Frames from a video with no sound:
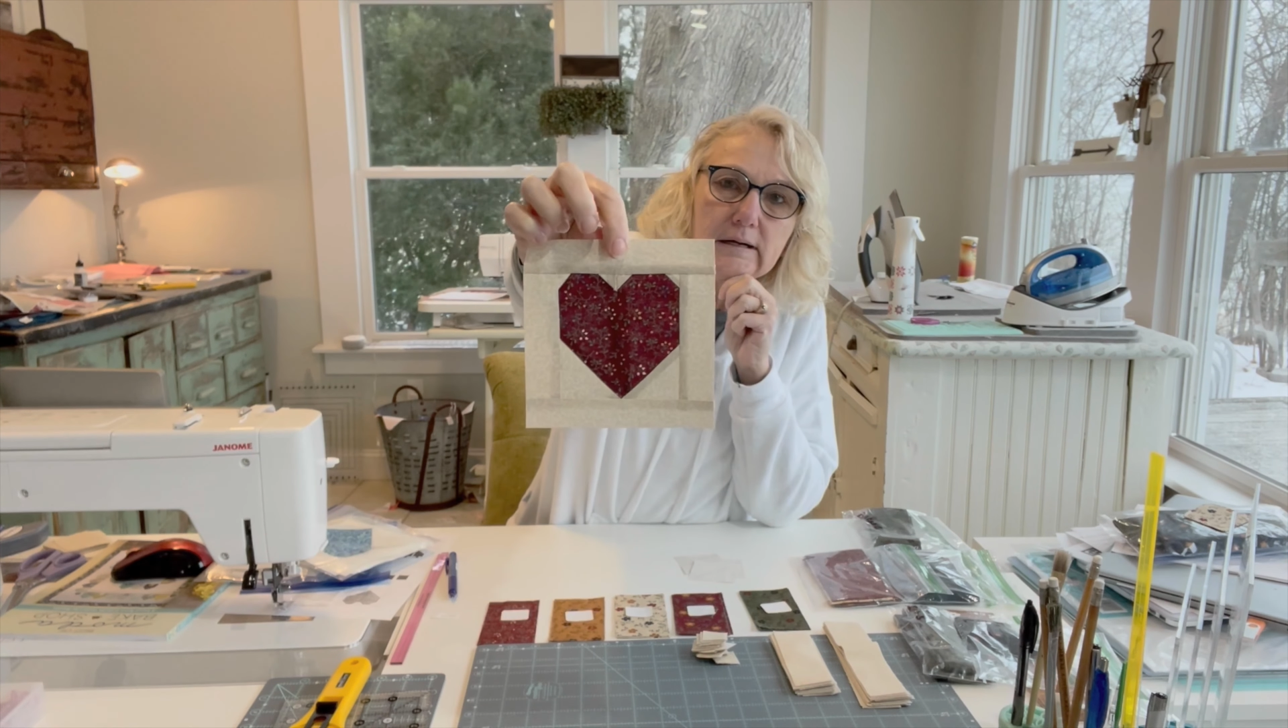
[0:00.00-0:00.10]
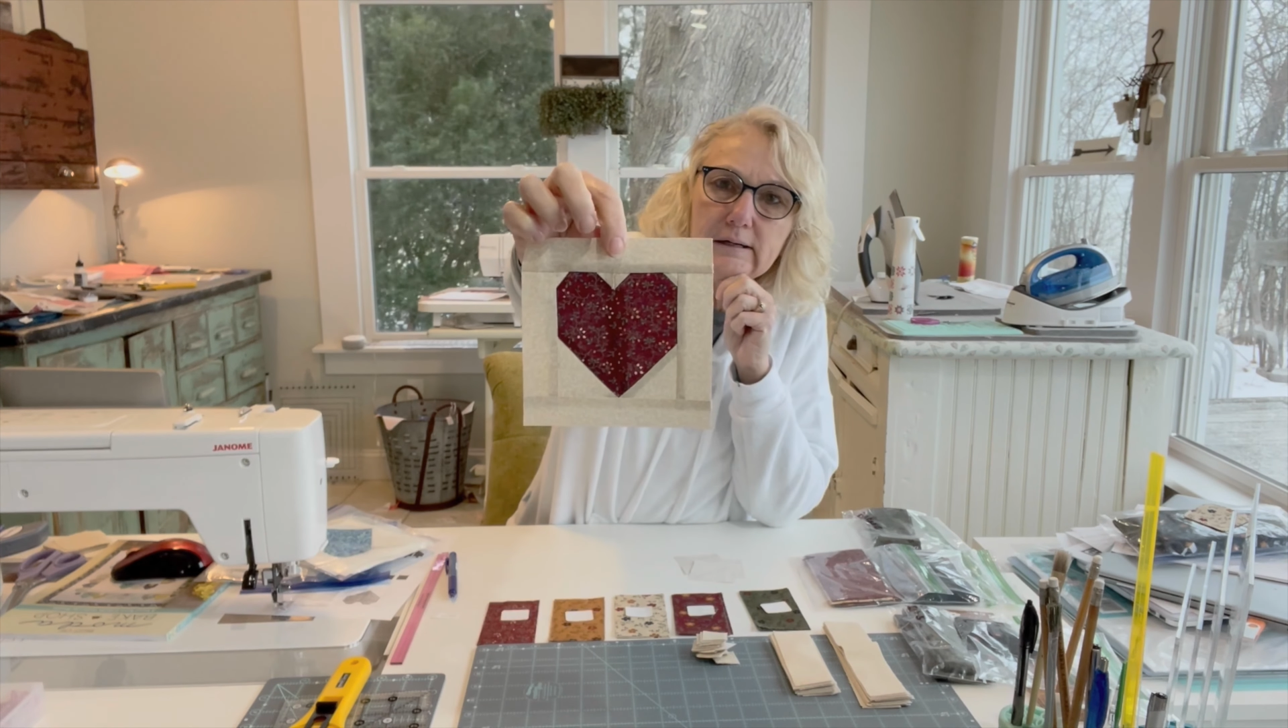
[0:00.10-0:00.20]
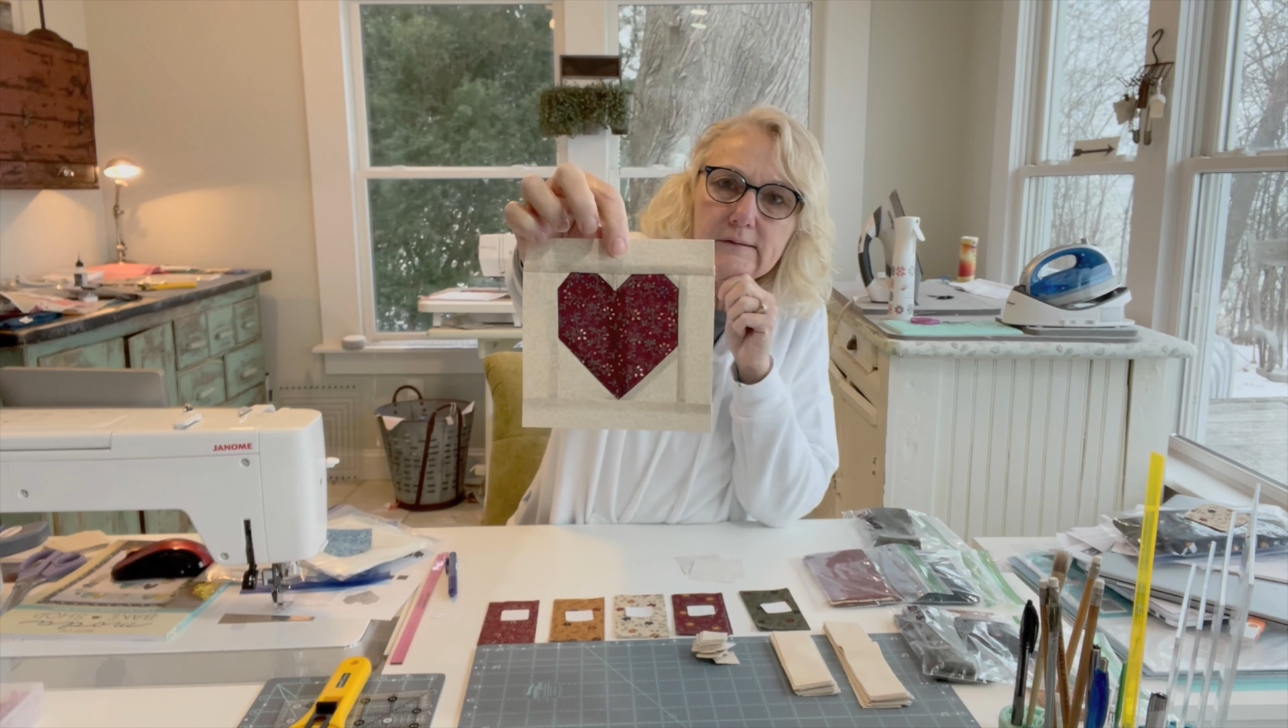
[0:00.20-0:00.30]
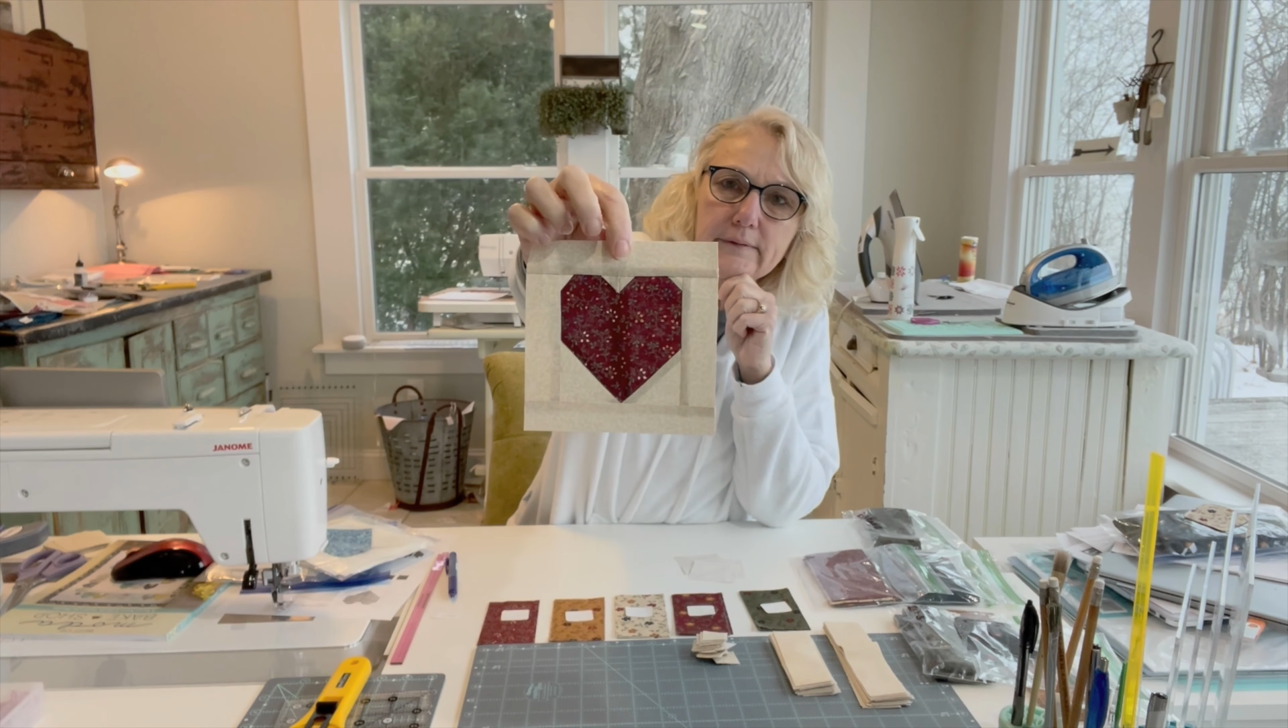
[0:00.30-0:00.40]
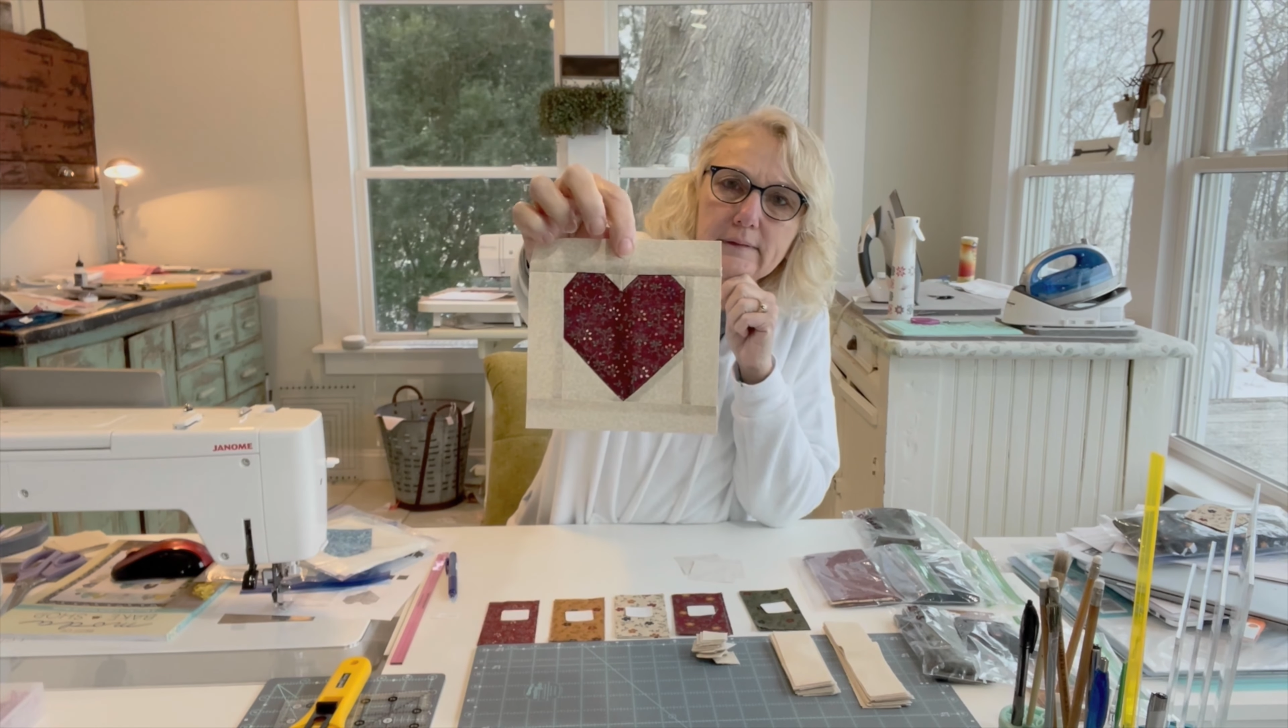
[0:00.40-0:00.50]

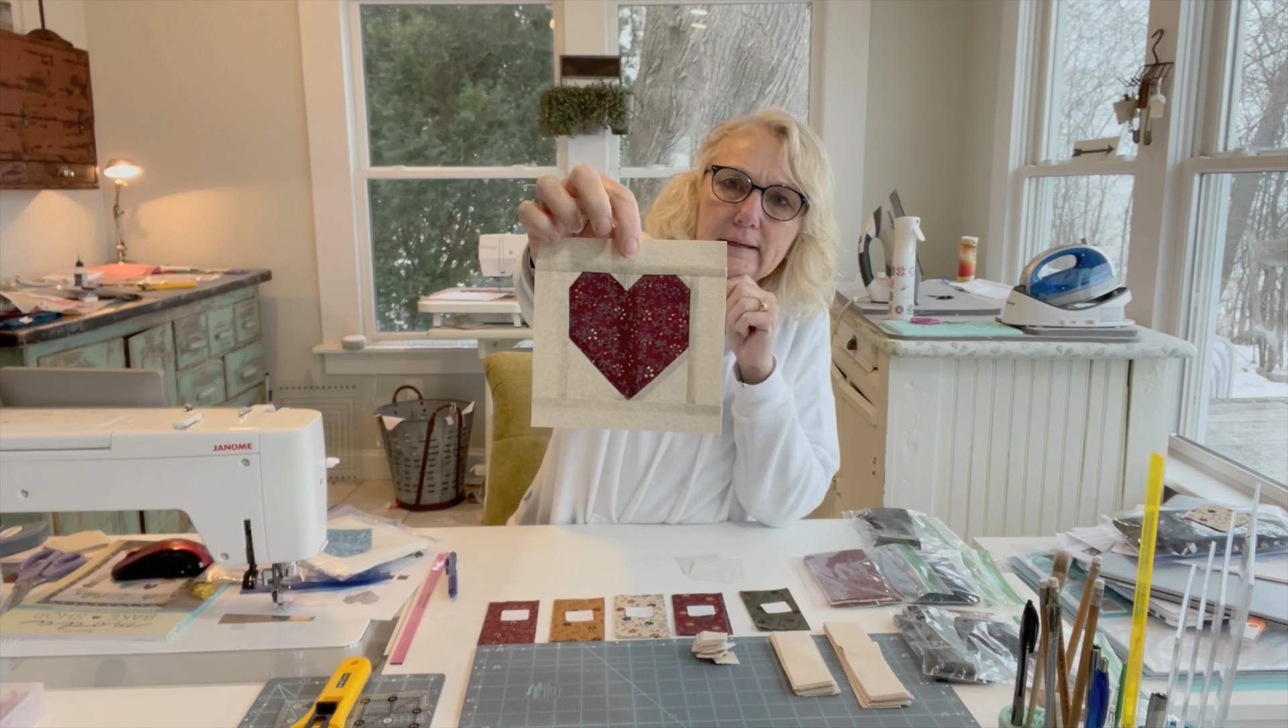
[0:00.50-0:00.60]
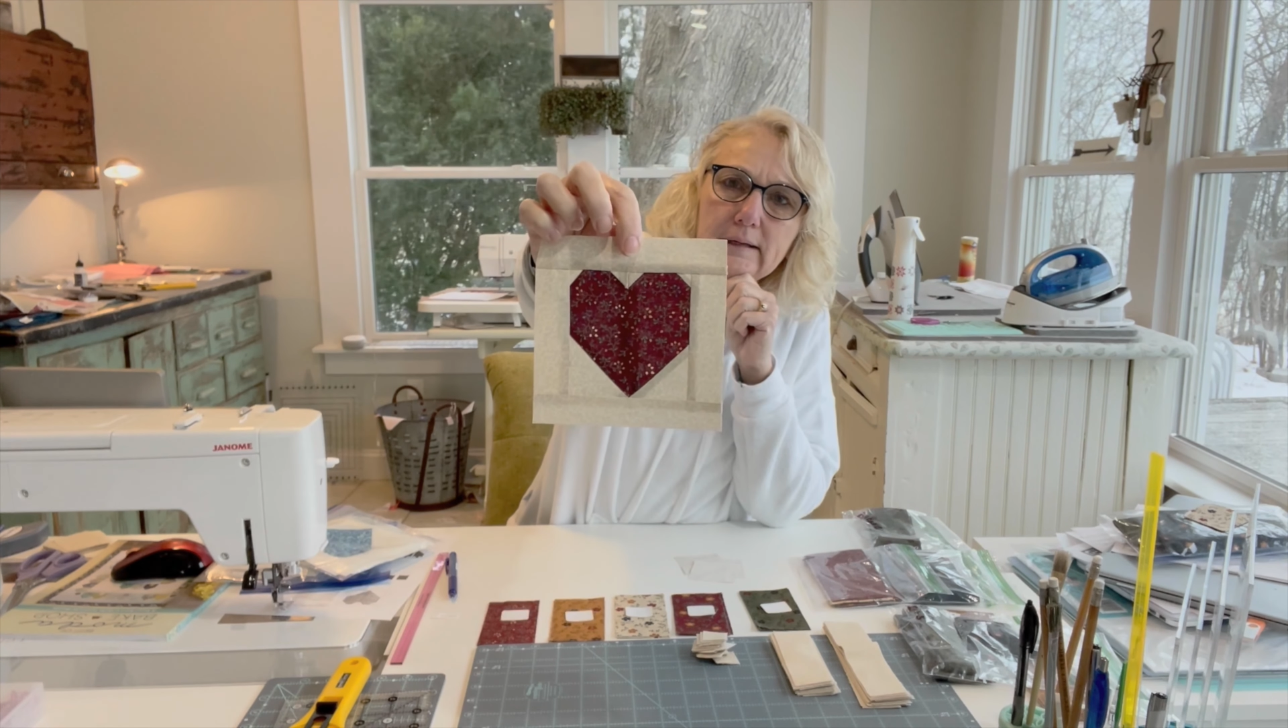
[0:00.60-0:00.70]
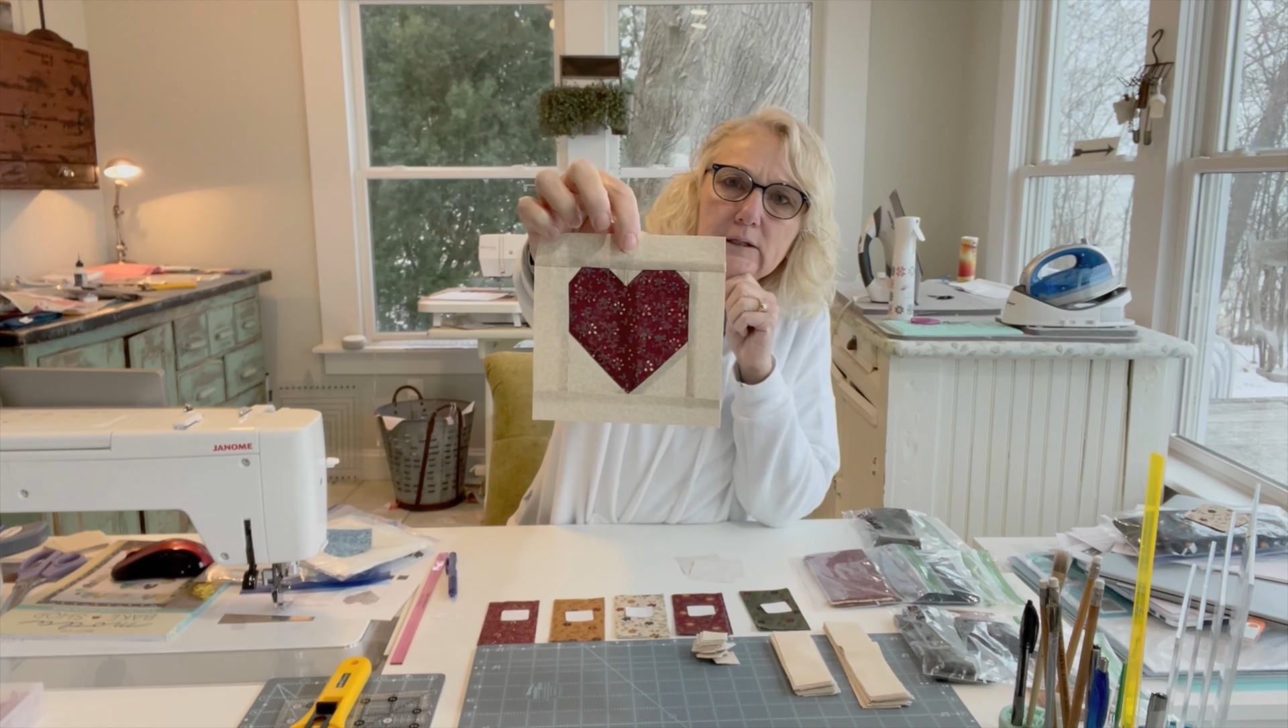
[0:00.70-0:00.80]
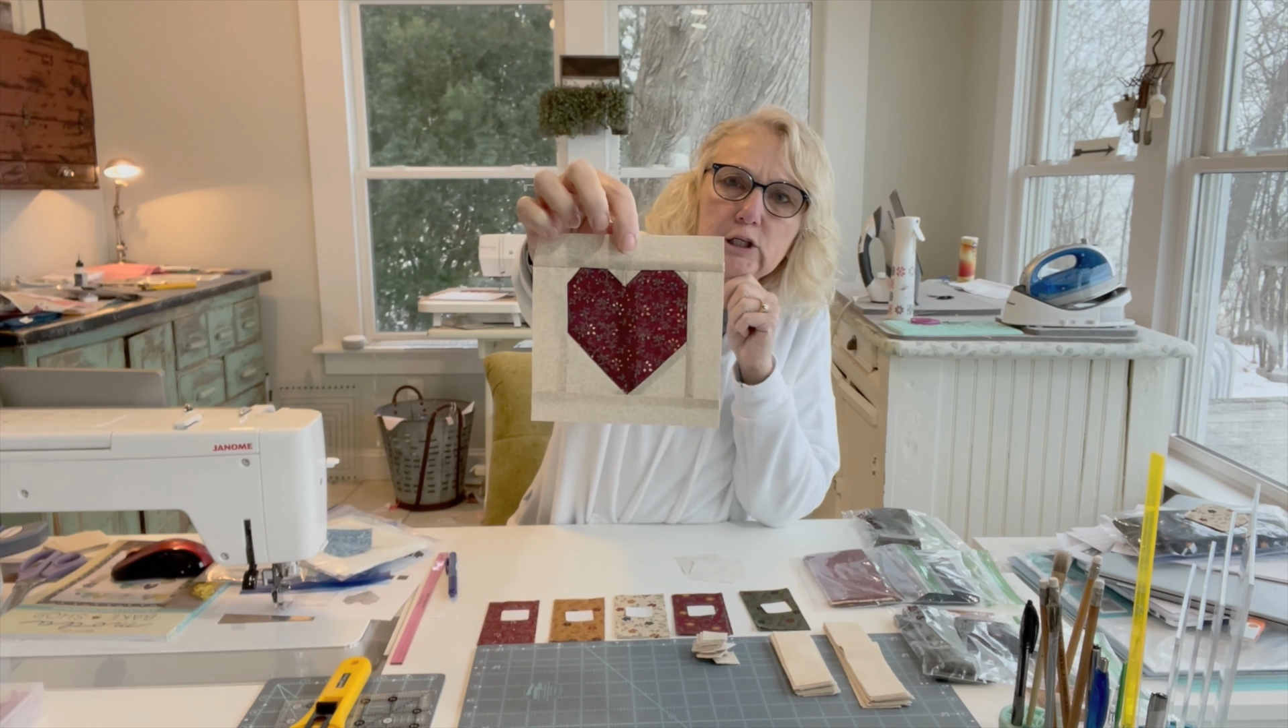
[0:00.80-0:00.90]
Aren't they